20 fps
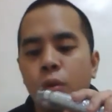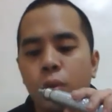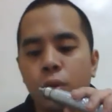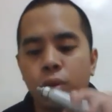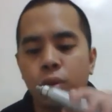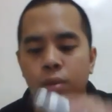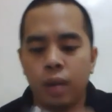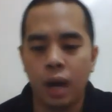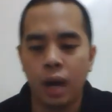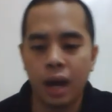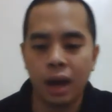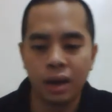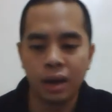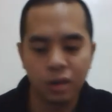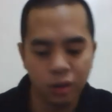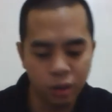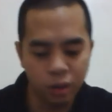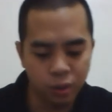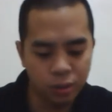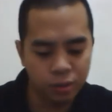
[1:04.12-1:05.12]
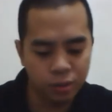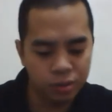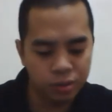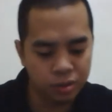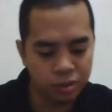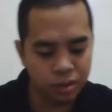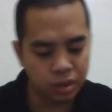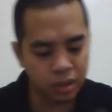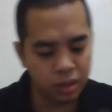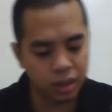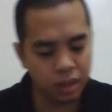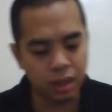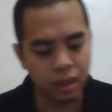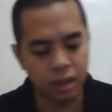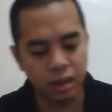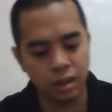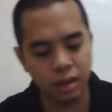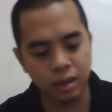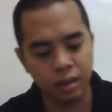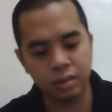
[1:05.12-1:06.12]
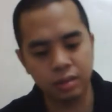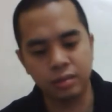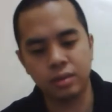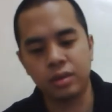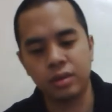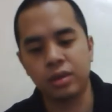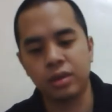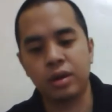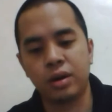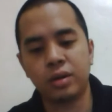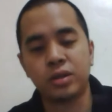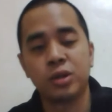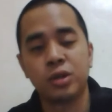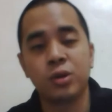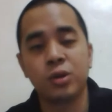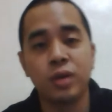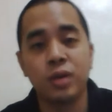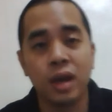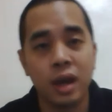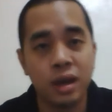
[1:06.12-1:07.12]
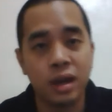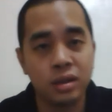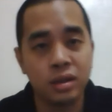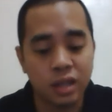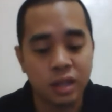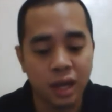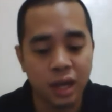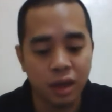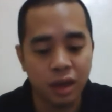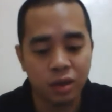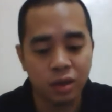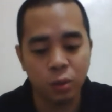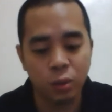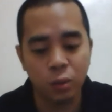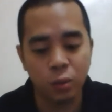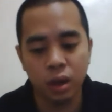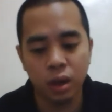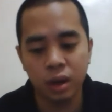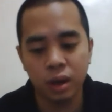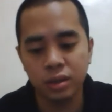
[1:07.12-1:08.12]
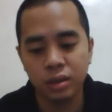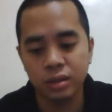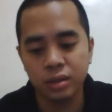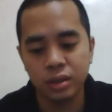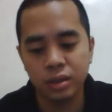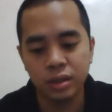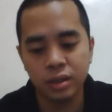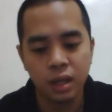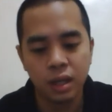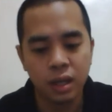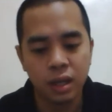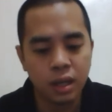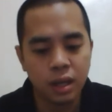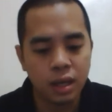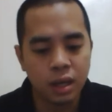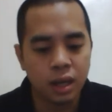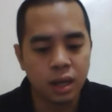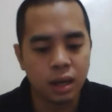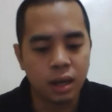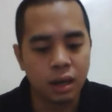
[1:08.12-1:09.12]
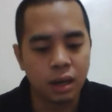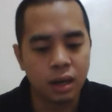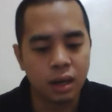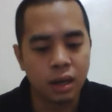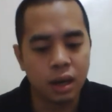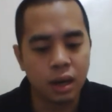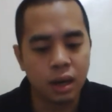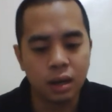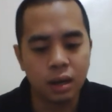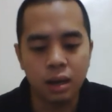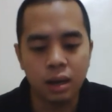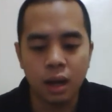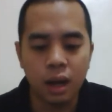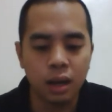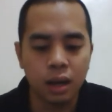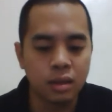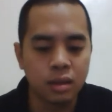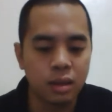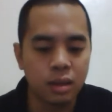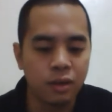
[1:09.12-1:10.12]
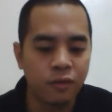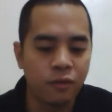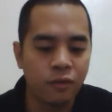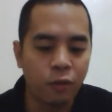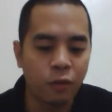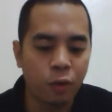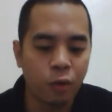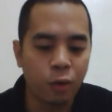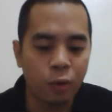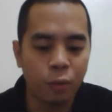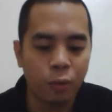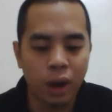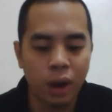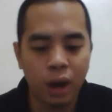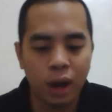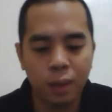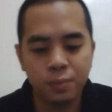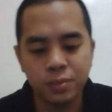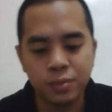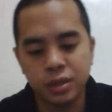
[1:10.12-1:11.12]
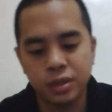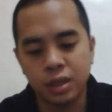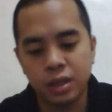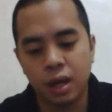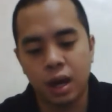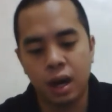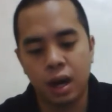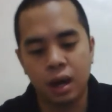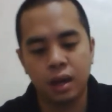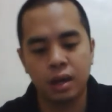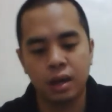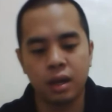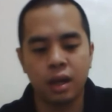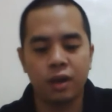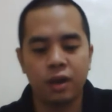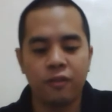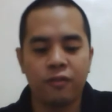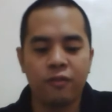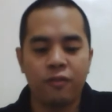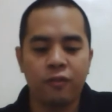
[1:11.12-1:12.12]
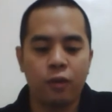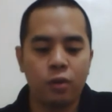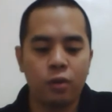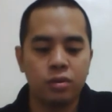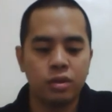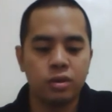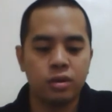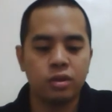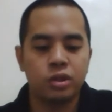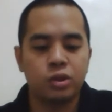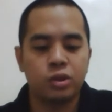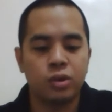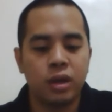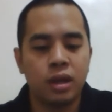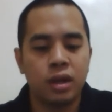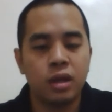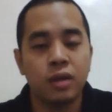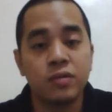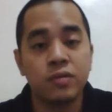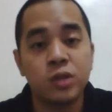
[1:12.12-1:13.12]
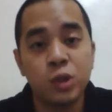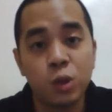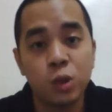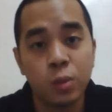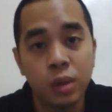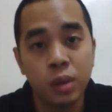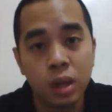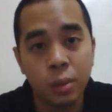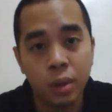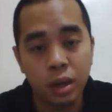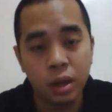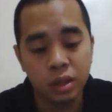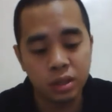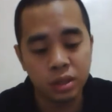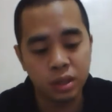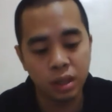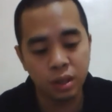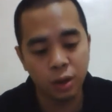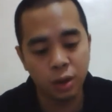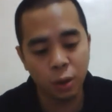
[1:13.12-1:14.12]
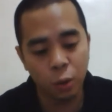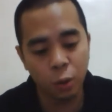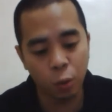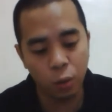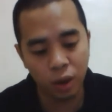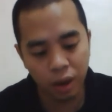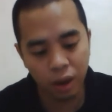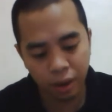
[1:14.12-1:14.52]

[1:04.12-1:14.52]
I used 32 gauge canthal wires. Uh, I did 4 wraps on a folded strand of 2mm silica wick.